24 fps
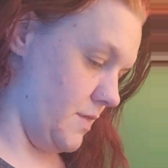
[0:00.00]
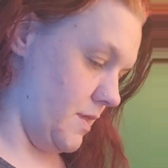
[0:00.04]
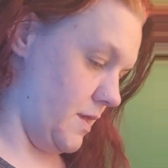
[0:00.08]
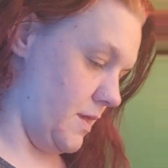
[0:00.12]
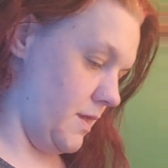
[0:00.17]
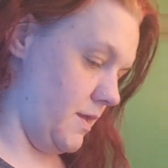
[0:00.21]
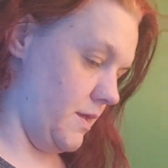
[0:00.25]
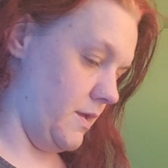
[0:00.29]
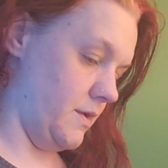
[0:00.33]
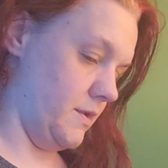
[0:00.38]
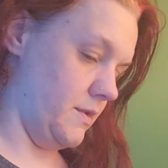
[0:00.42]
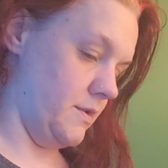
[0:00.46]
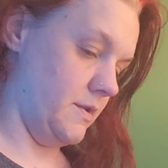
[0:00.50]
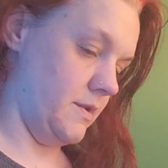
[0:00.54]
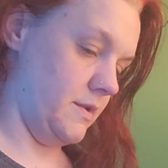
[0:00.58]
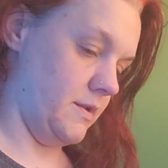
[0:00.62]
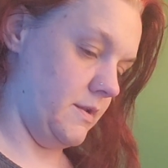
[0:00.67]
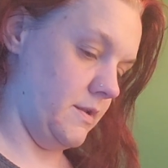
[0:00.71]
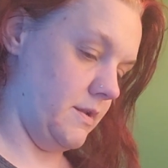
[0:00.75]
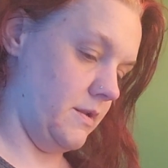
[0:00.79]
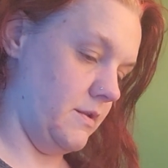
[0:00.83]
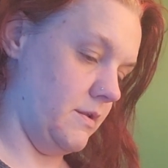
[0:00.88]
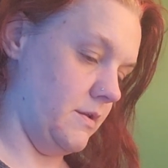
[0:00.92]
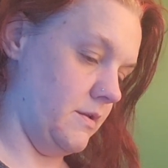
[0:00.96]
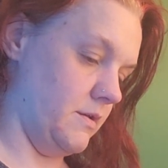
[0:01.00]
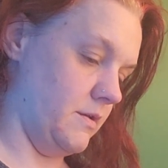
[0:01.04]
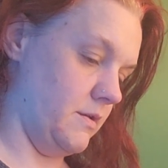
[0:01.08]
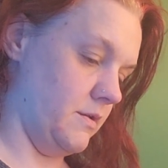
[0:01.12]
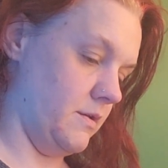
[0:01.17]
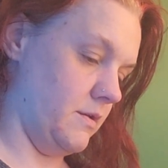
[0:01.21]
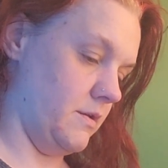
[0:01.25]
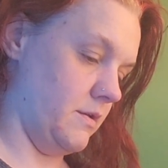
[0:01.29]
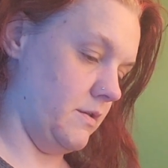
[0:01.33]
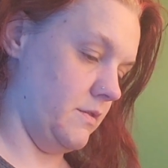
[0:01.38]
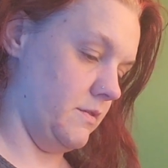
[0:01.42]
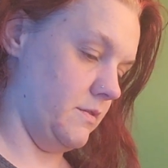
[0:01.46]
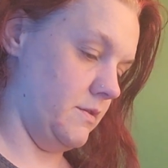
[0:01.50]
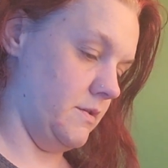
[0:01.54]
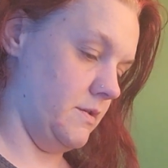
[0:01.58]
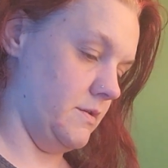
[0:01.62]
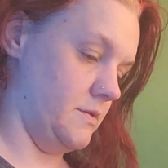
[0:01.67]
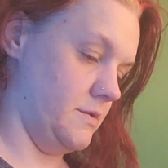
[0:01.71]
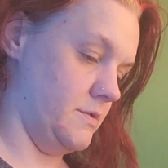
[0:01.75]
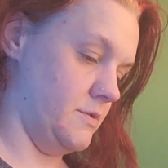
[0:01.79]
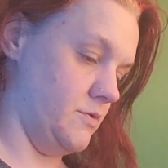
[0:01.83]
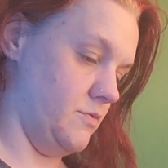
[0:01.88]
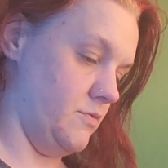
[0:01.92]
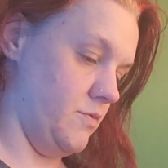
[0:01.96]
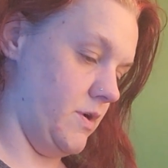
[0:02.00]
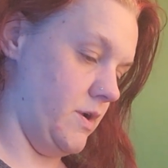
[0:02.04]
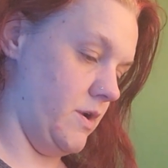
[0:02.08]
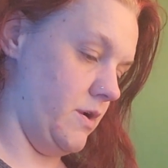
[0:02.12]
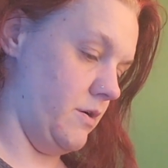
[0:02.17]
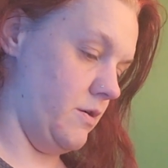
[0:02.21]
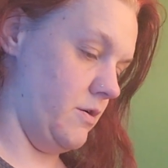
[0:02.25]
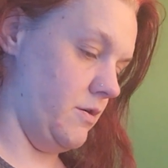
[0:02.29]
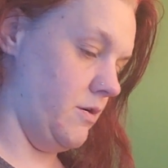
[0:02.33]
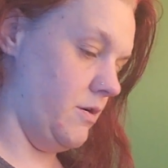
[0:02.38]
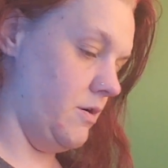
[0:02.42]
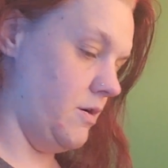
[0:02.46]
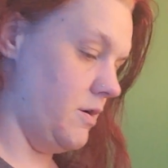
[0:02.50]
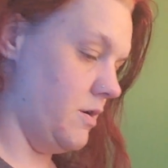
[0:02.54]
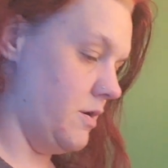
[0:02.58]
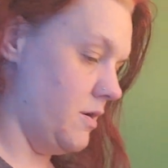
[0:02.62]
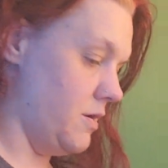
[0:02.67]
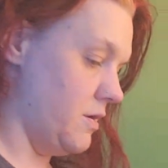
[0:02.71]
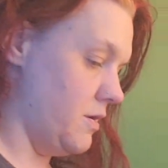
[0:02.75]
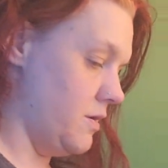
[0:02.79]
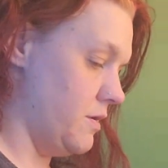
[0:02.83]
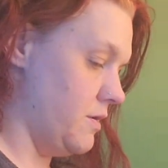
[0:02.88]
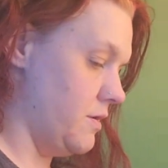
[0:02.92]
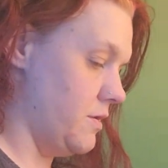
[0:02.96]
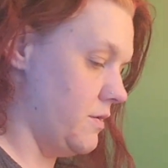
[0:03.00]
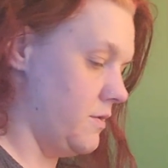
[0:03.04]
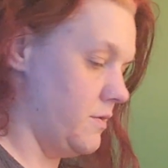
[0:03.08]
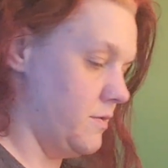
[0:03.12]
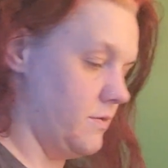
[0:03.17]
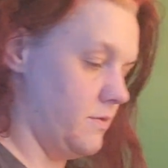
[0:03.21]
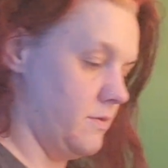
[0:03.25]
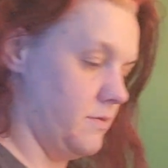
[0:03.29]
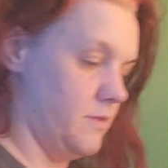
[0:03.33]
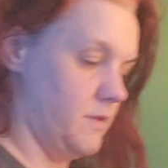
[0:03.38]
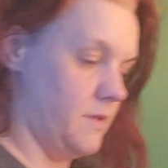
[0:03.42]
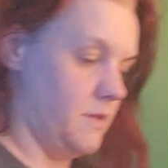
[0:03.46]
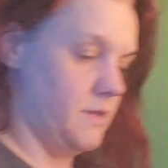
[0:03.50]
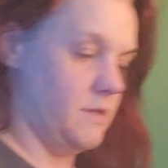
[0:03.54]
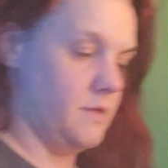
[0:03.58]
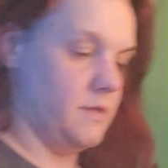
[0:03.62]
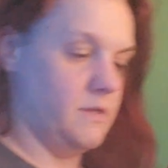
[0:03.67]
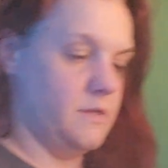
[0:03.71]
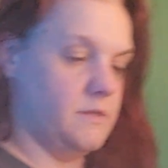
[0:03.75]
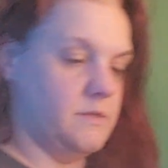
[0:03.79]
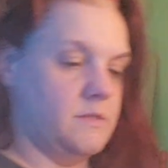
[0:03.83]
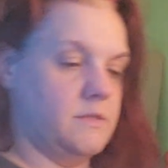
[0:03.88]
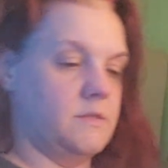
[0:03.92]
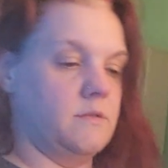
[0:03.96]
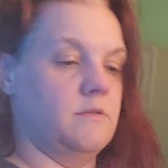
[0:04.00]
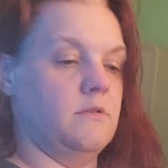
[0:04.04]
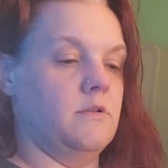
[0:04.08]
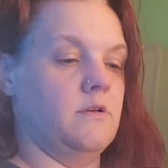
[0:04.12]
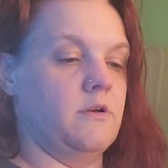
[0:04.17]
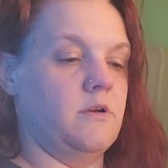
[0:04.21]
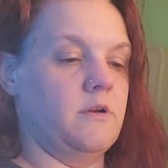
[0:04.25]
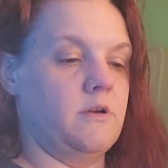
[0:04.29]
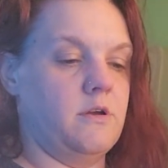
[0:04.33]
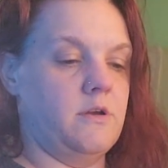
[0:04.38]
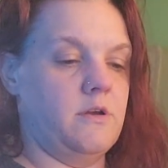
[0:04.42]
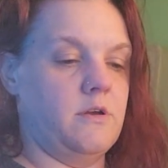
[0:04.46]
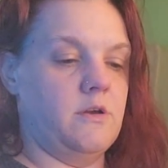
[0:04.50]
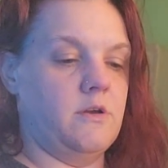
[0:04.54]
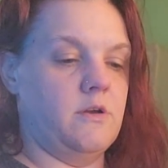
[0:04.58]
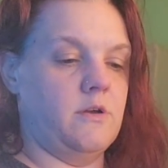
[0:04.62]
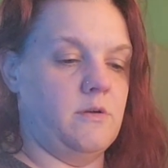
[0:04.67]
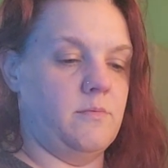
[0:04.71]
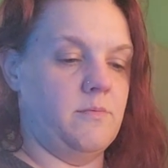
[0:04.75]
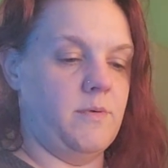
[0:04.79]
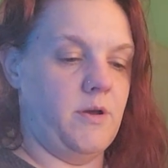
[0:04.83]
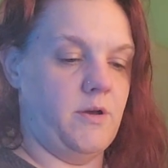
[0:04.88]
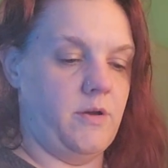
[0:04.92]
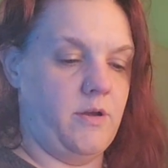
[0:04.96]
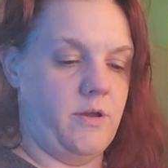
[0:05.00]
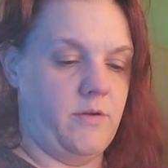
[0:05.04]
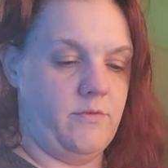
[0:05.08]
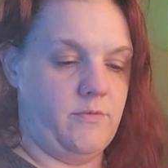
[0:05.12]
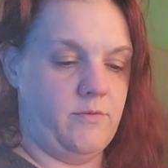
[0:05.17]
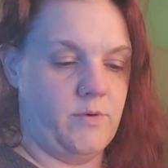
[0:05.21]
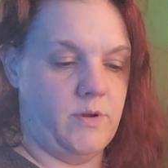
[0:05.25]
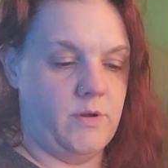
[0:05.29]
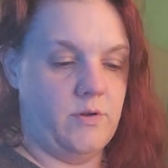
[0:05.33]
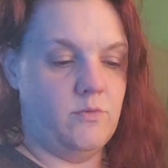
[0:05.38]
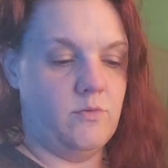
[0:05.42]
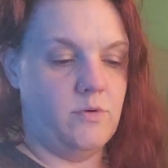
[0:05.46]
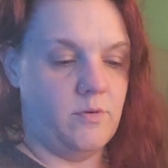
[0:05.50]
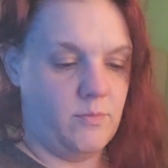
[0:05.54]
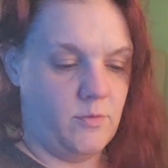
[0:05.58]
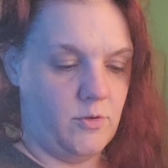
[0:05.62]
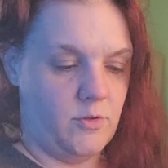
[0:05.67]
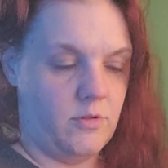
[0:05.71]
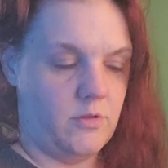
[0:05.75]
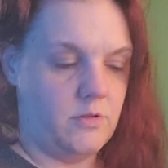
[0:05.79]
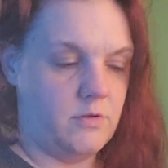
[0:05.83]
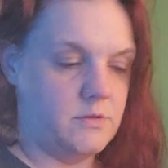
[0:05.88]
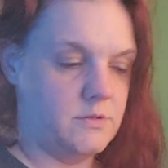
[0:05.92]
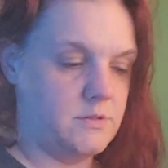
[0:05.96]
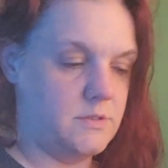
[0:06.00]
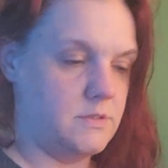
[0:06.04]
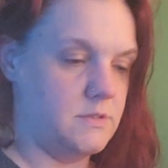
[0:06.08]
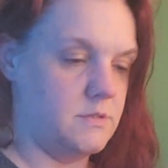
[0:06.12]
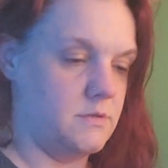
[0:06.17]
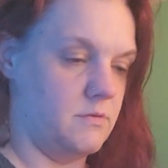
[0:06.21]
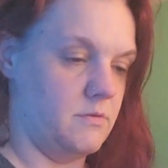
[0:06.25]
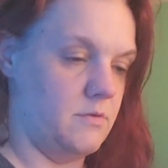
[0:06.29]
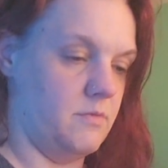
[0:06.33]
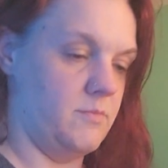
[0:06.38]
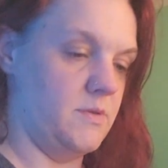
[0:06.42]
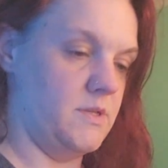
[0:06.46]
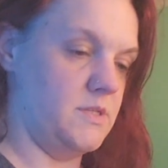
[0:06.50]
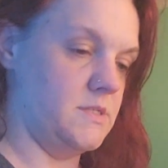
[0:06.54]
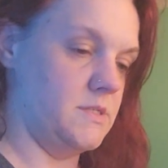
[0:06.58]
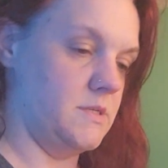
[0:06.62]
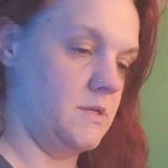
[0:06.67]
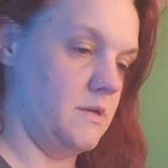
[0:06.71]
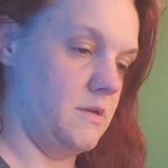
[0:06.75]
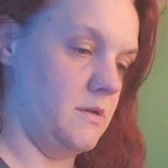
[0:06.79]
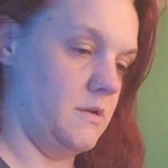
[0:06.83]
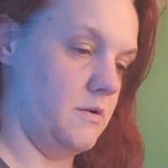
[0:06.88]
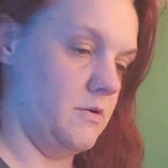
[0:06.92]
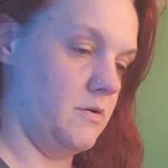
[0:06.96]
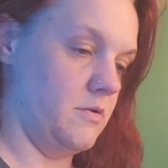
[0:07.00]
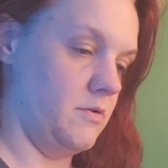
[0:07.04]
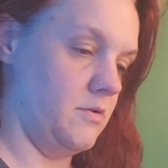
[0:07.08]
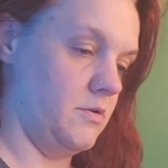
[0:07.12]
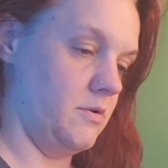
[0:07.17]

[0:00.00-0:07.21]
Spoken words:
And I need to cut this to where these look about halfway normal. So let me see here.